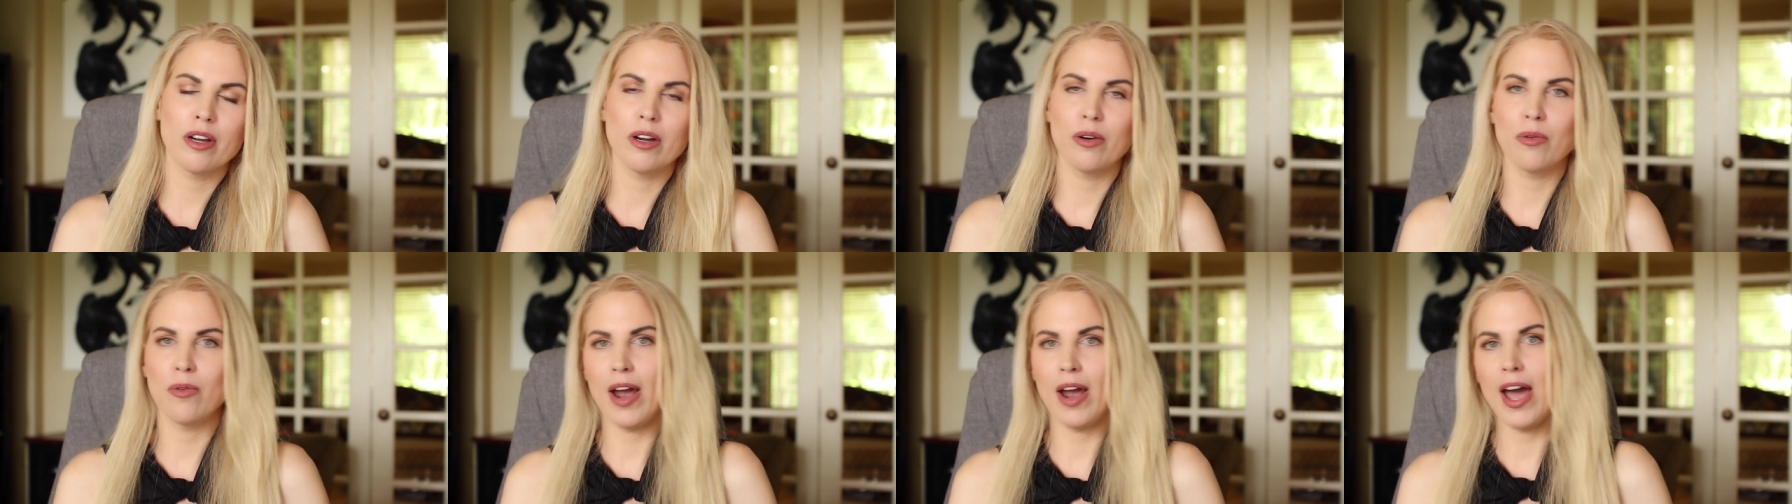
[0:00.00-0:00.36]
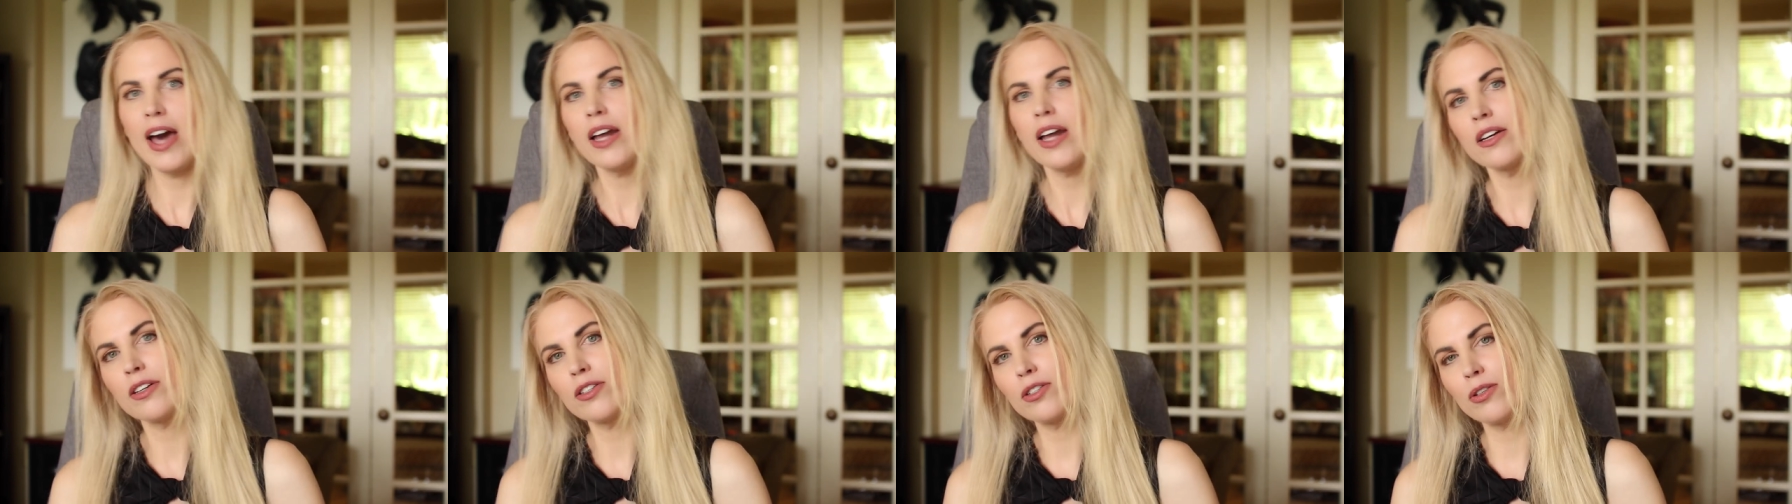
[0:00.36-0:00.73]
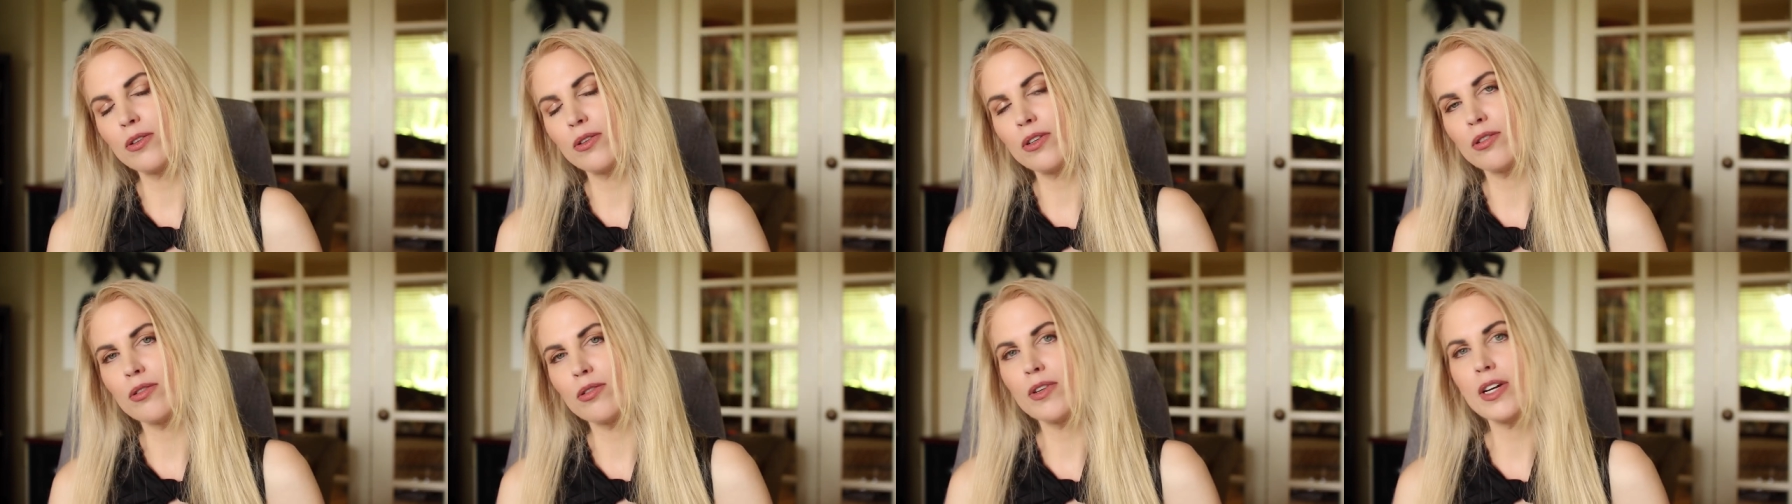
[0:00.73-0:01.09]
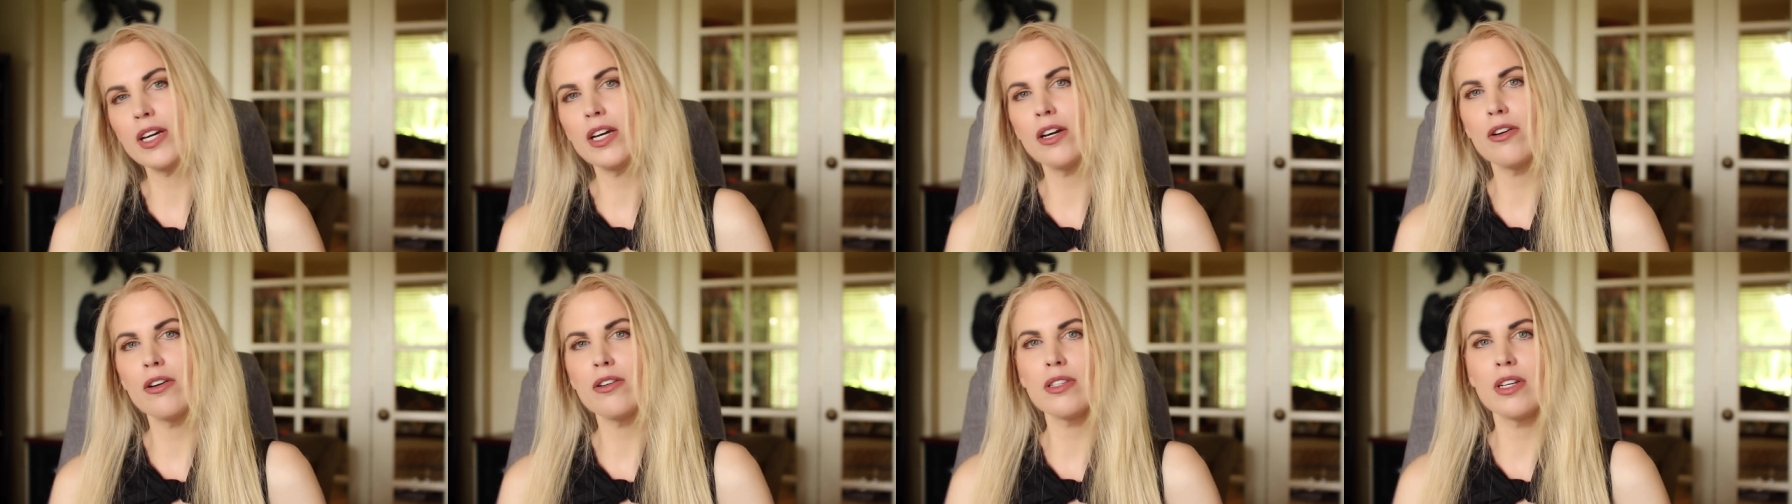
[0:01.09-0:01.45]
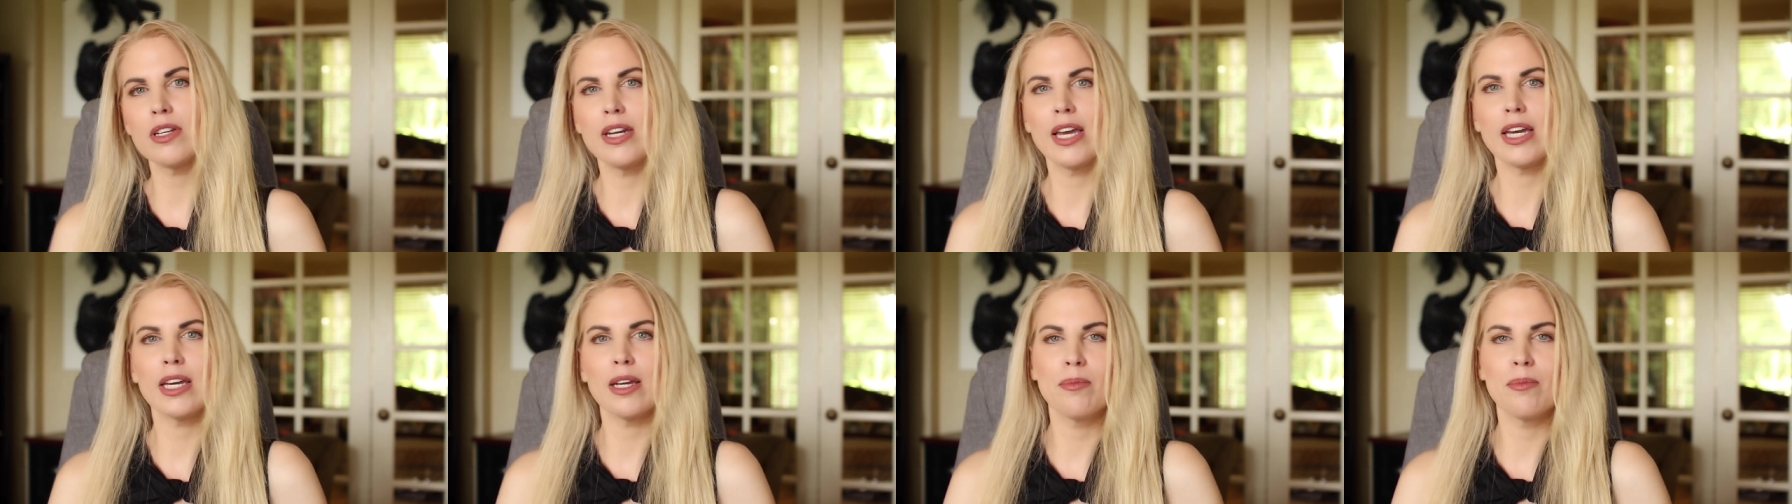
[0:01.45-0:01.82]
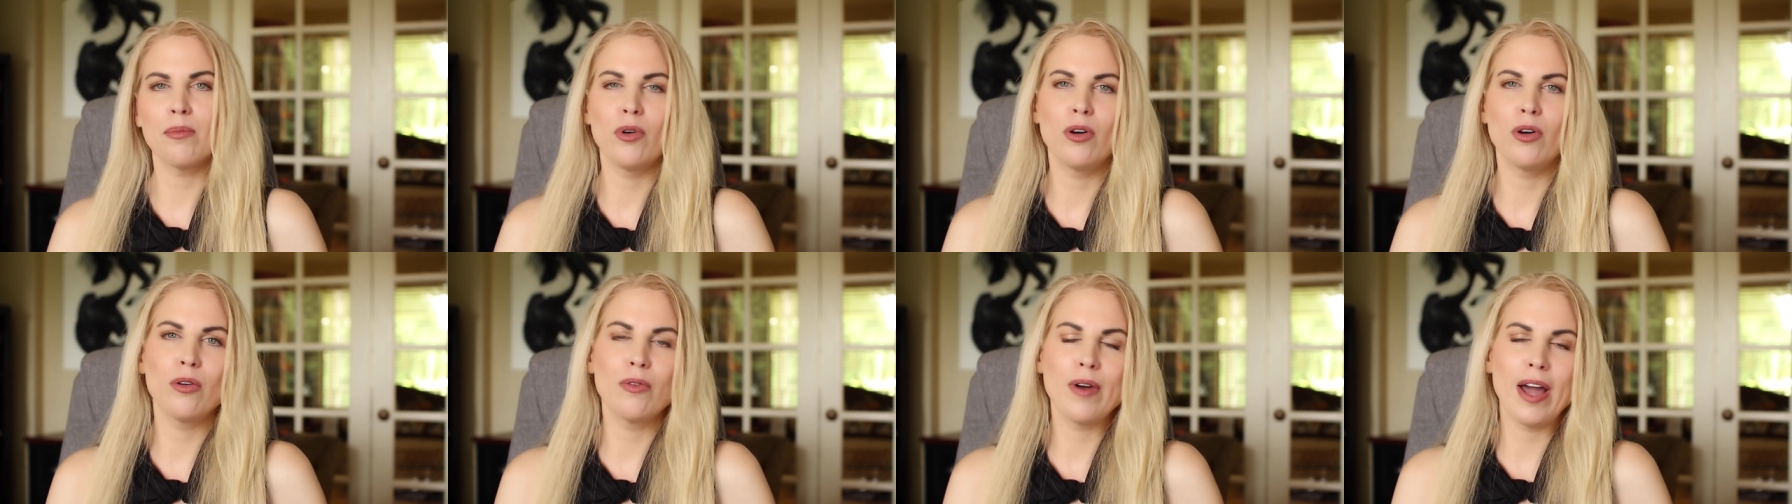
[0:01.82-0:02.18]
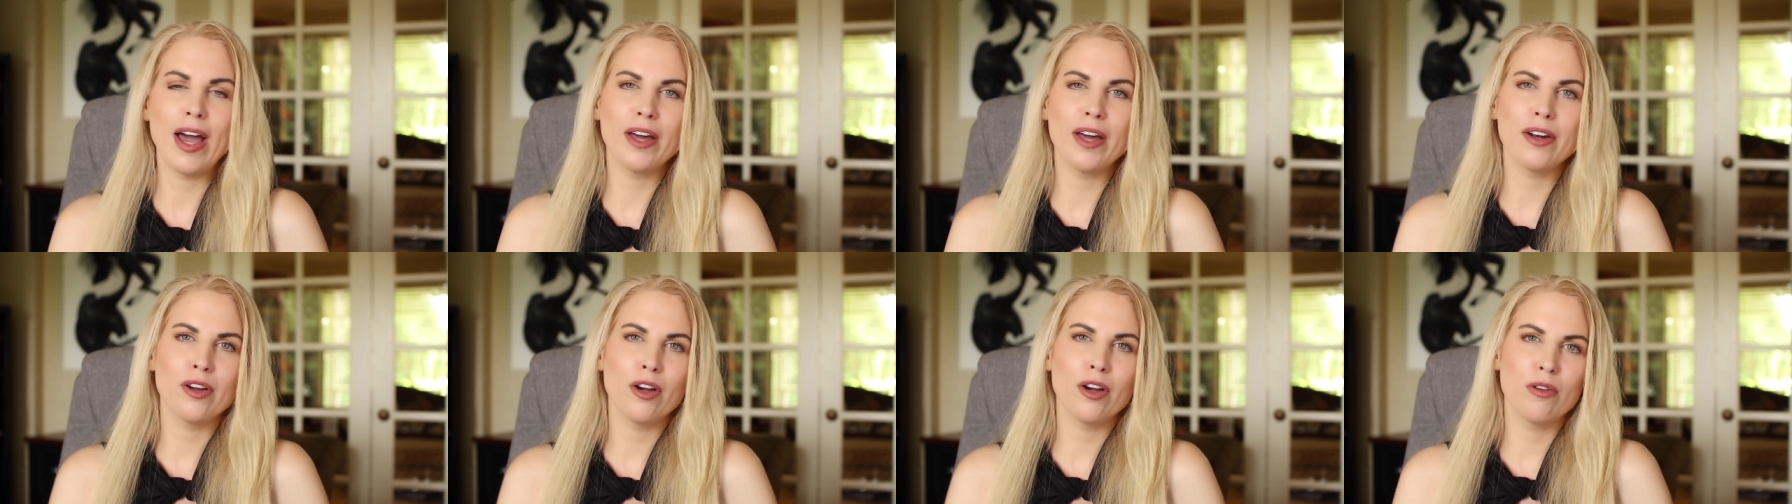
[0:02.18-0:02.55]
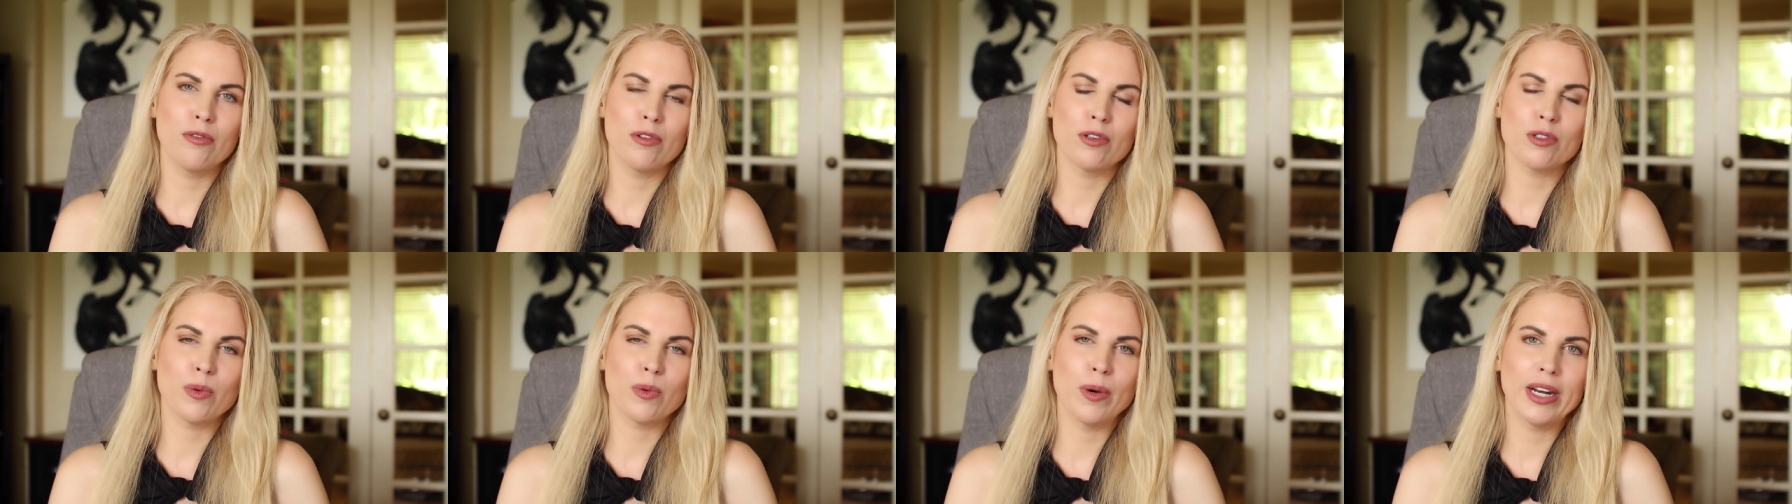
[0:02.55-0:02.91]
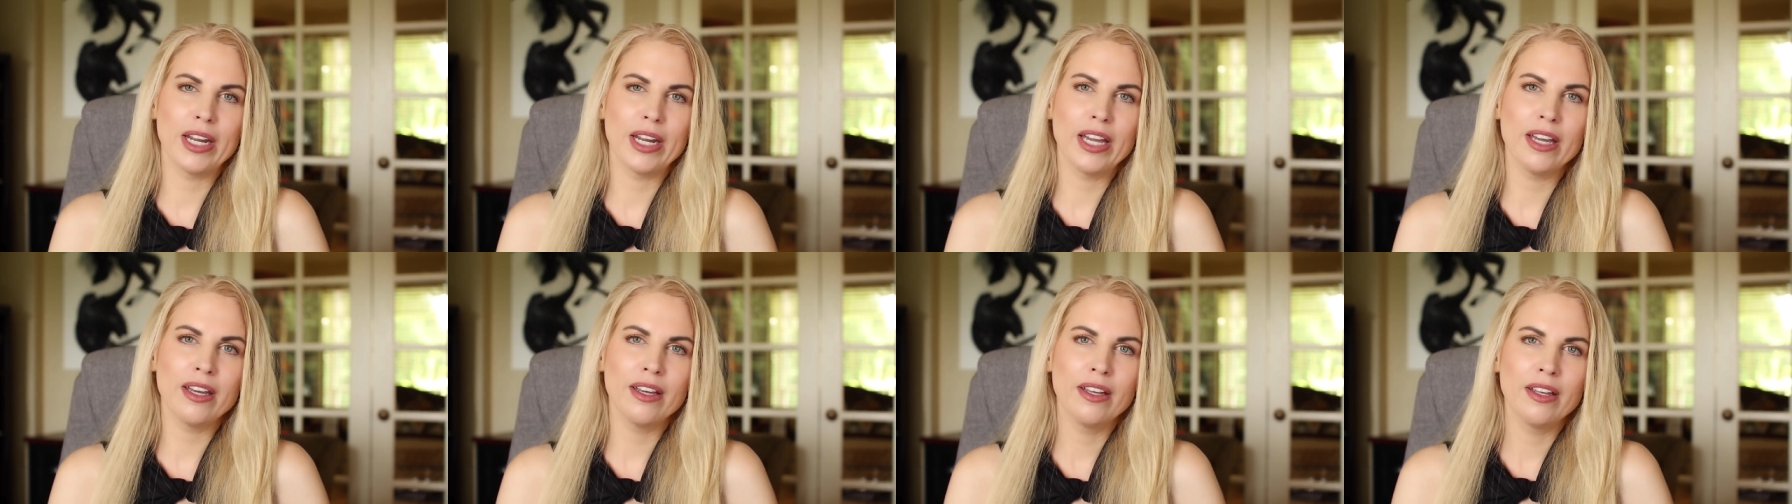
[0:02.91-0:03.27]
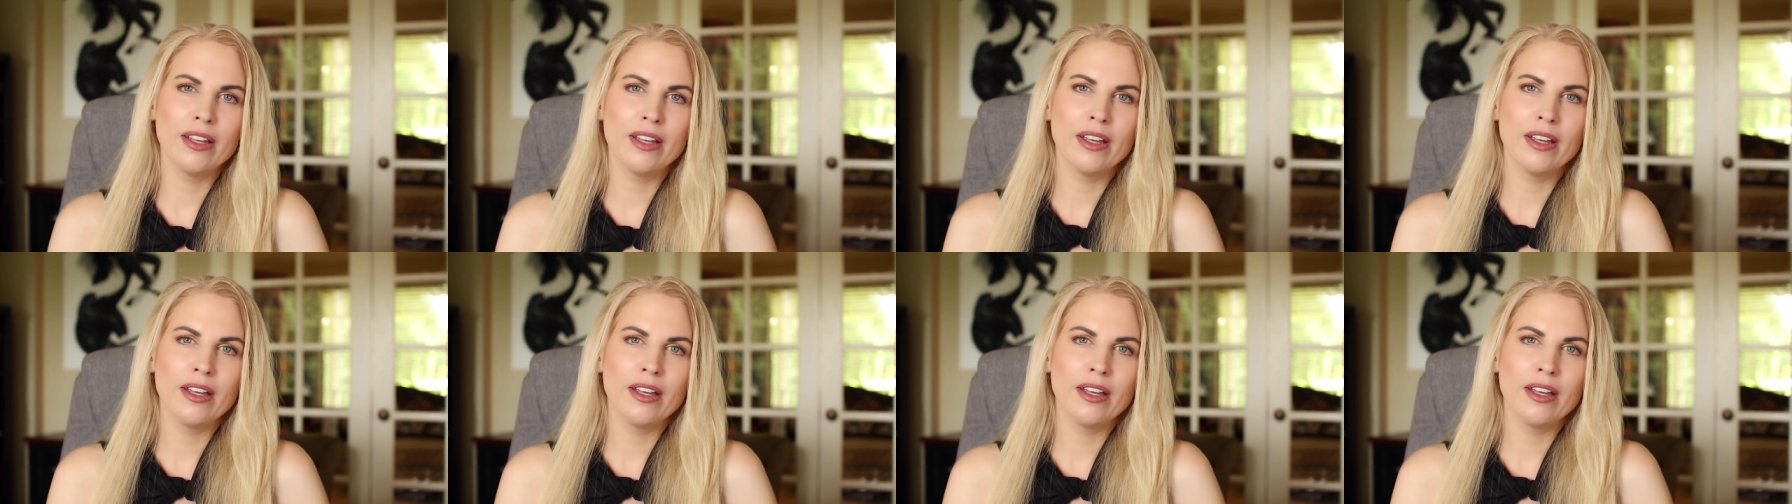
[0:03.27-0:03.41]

A rat, two to three years, a naked mole rat, over 20.